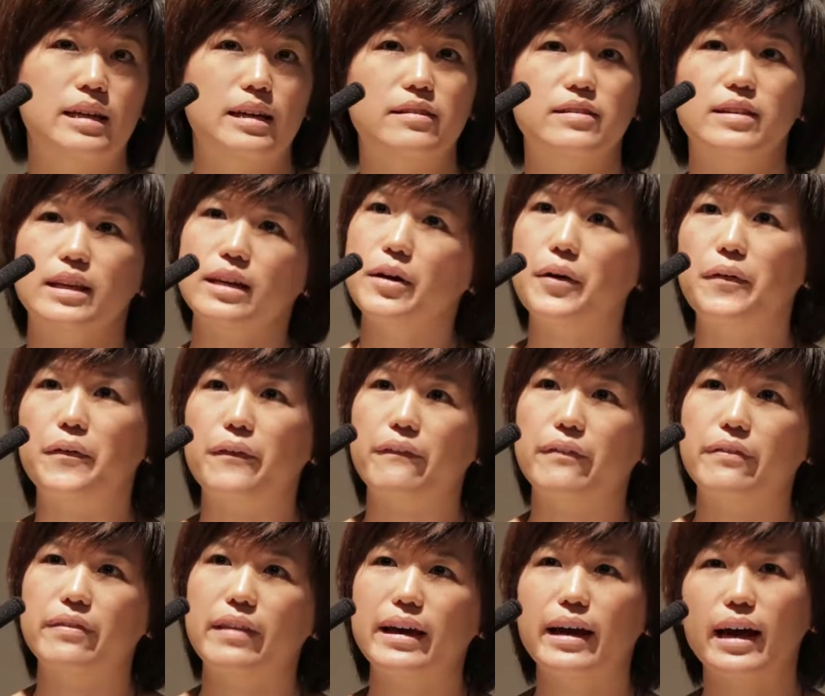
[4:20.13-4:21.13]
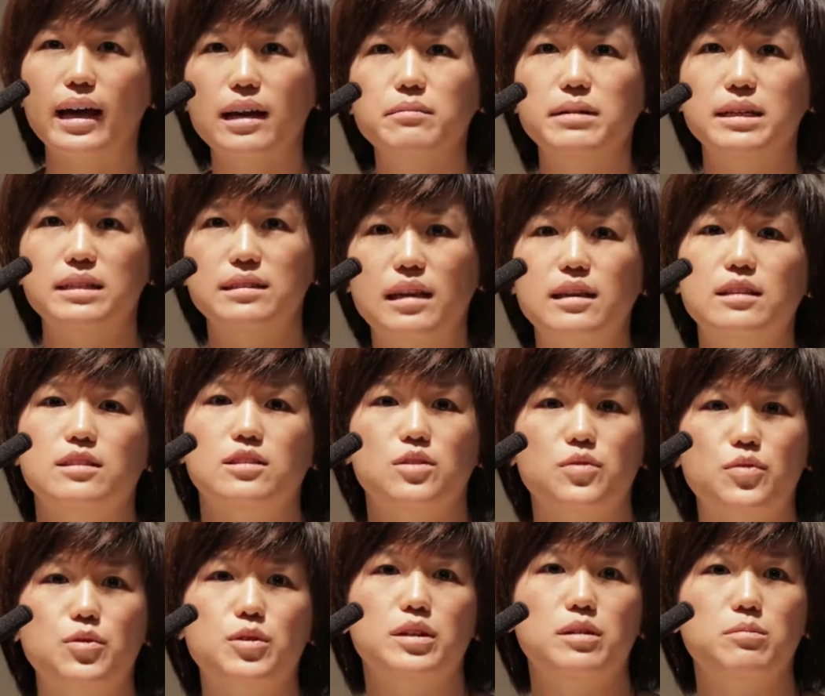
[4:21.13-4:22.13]
And I was like, oh, that kind of makes
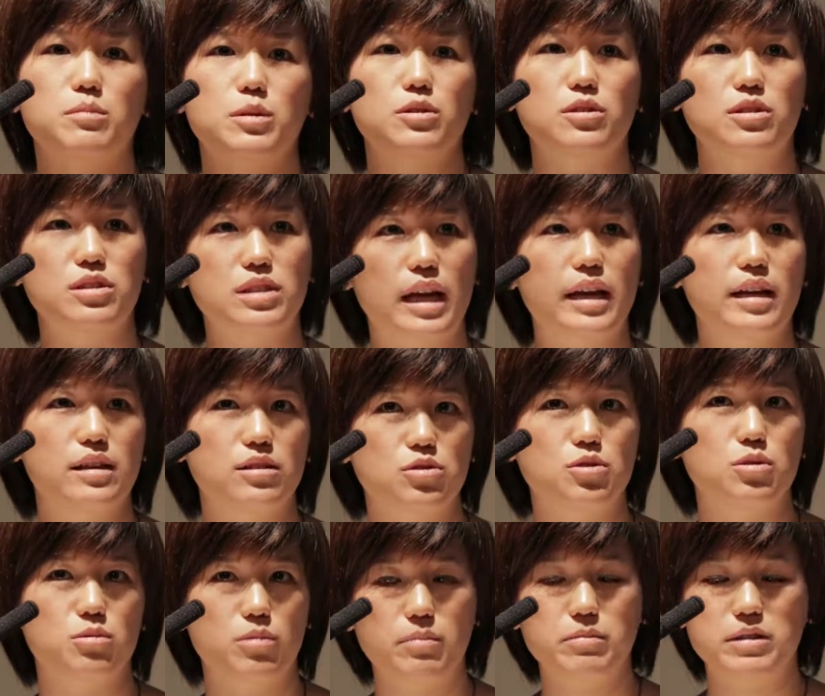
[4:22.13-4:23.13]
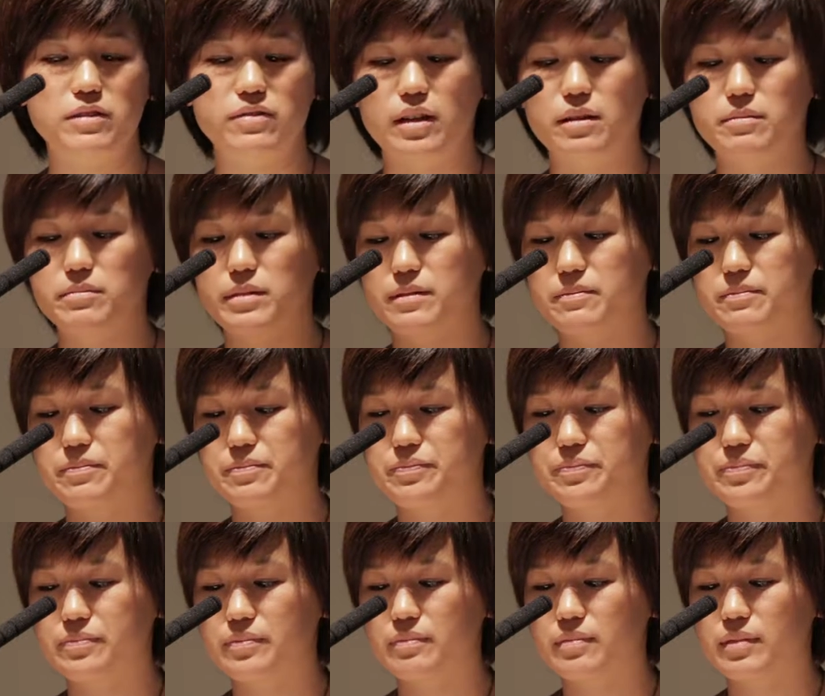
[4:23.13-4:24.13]
sense for computer science or web development.
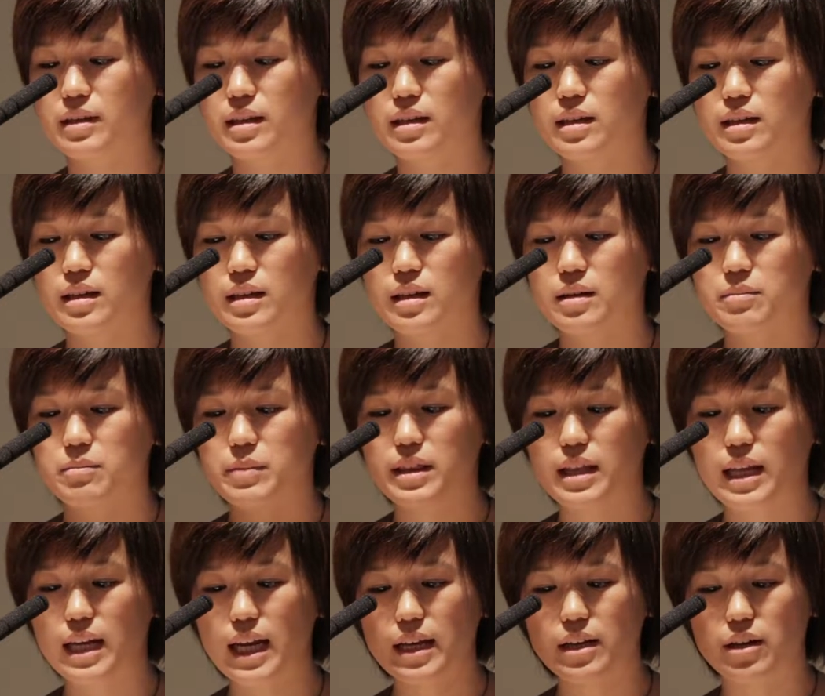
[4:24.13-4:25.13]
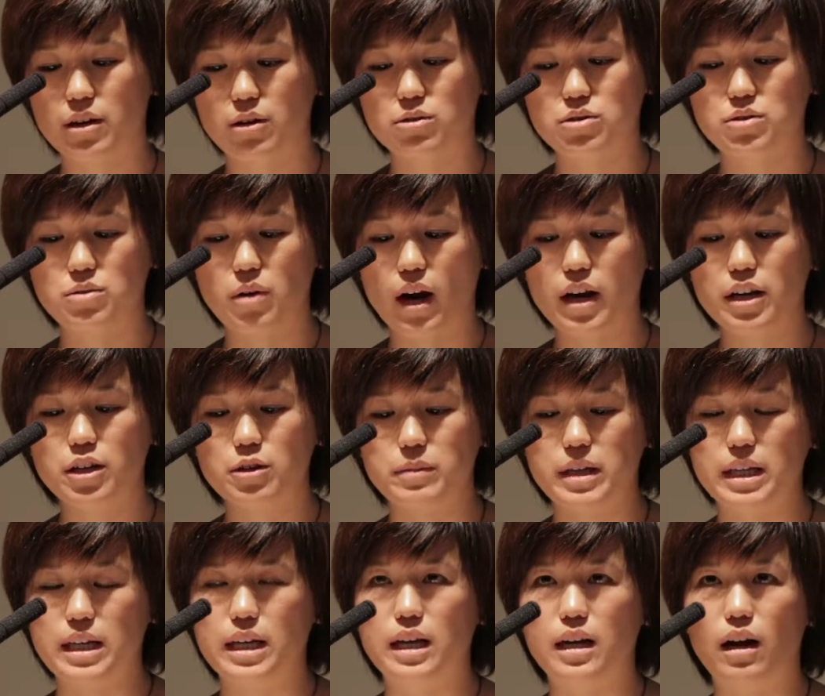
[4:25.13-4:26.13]
But then I go to
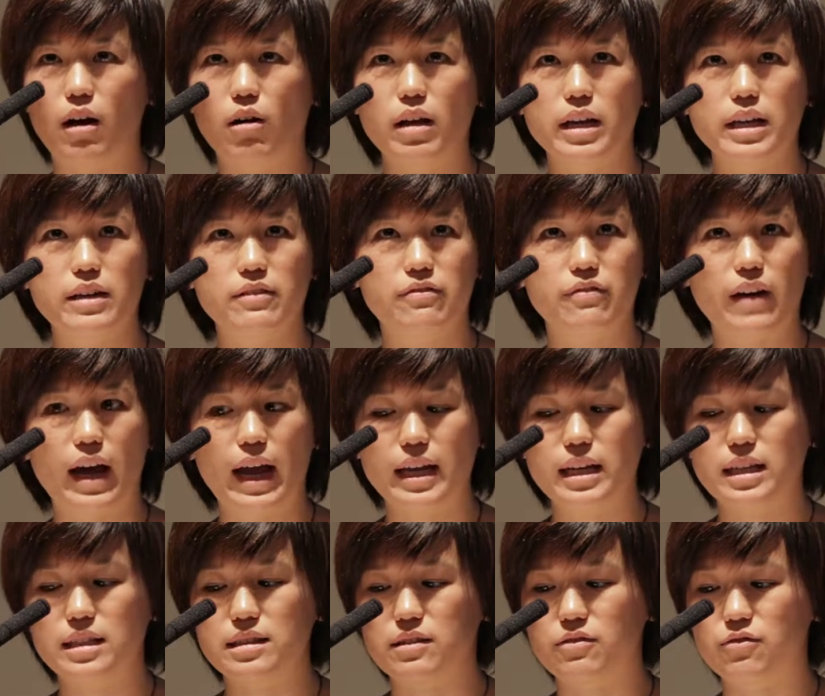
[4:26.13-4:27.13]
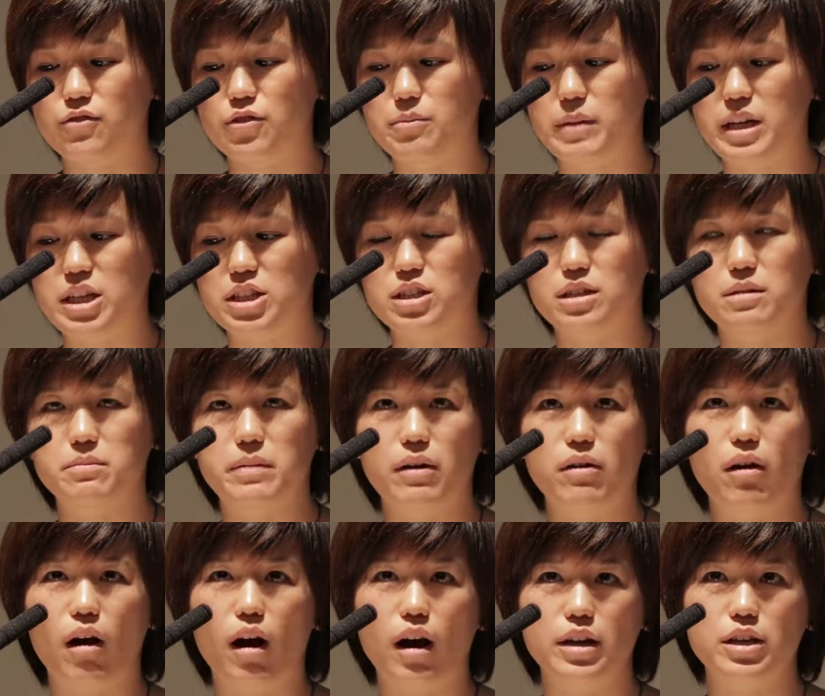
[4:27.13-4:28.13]
argument, and all I can find is information
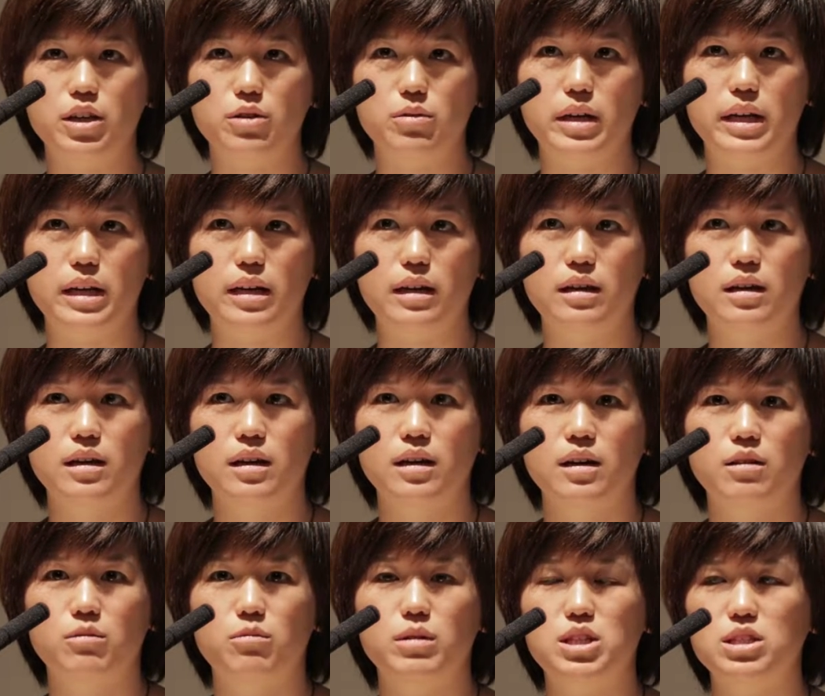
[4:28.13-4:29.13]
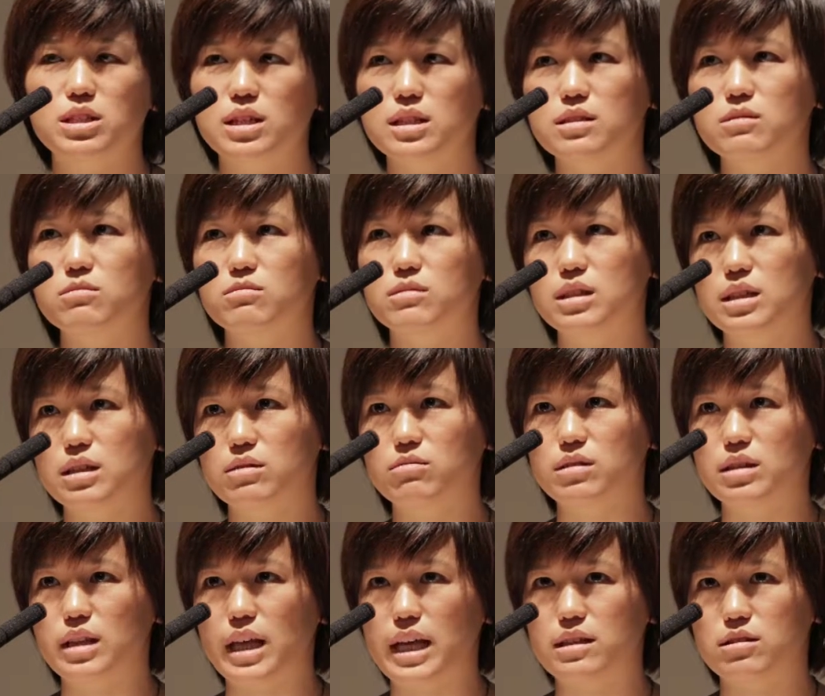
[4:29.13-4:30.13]
about arguing, which doesn't really
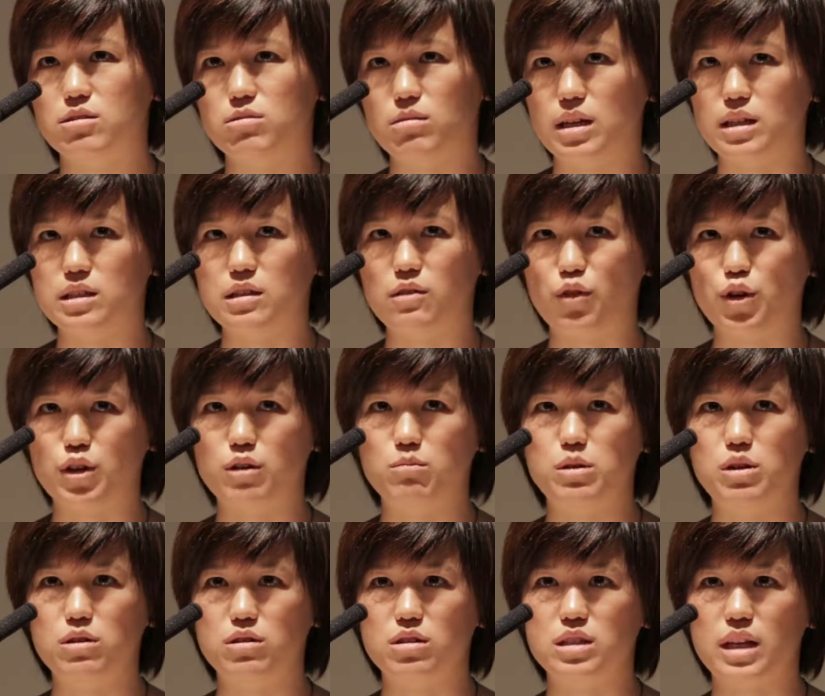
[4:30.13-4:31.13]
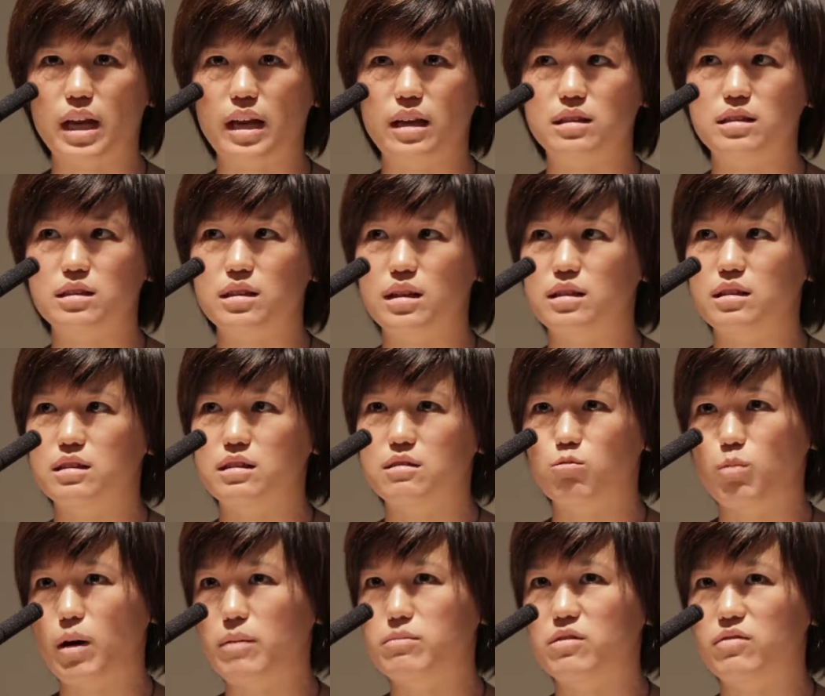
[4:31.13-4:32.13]
relate to us for computer science and
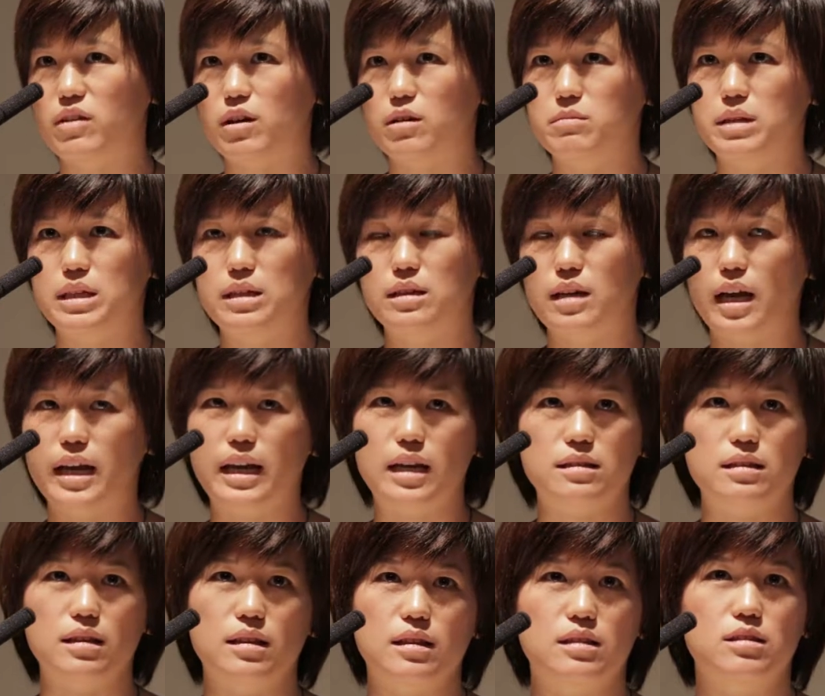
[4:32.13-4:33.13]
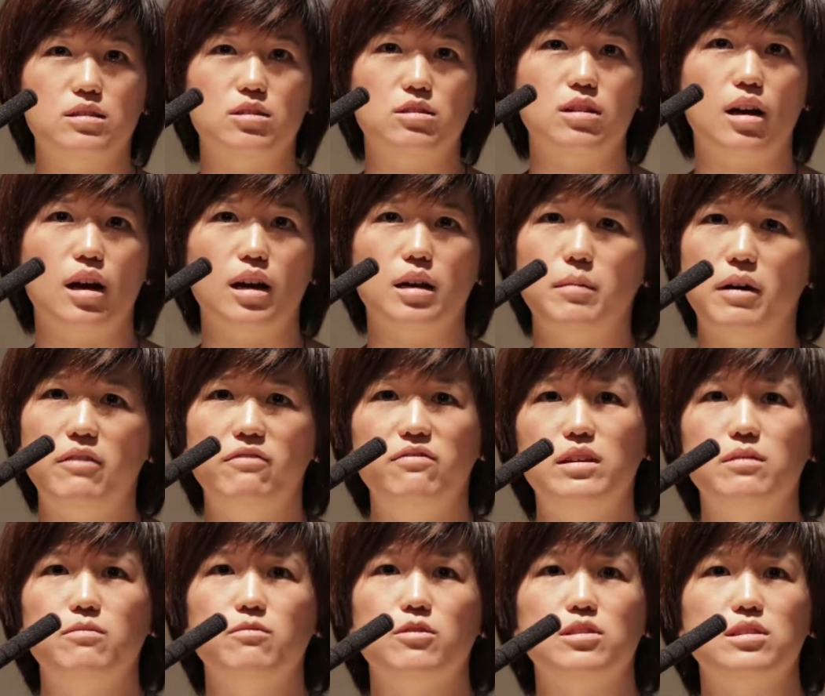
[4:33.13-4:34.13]
web development, I guess, unless you're talking about
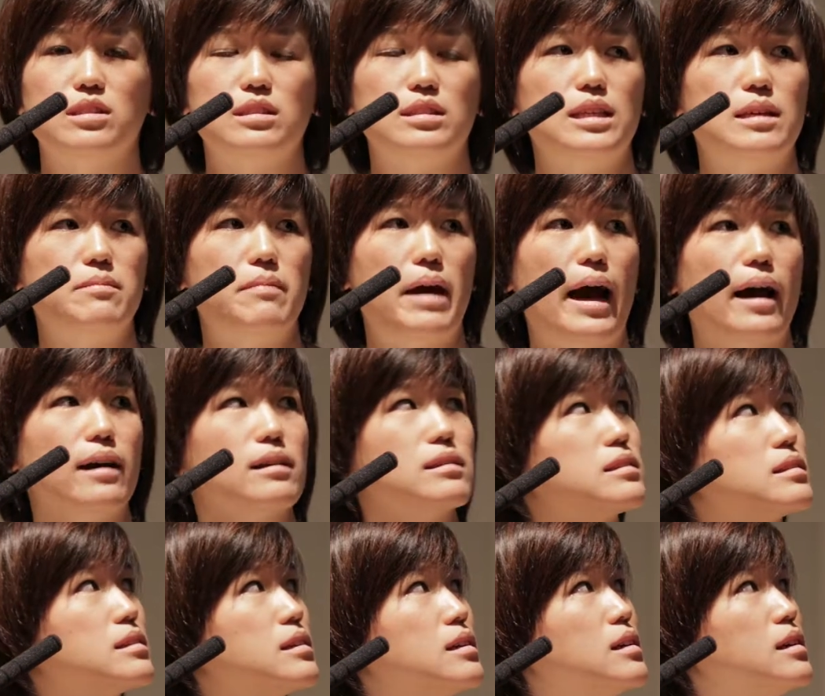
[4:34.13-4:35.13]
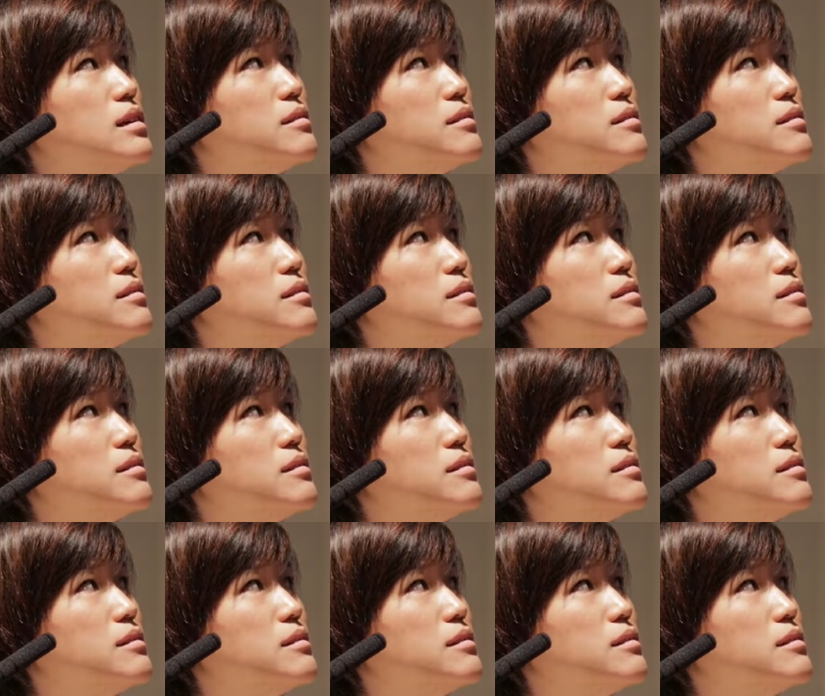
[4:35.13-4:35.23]
Vim versus Emacs.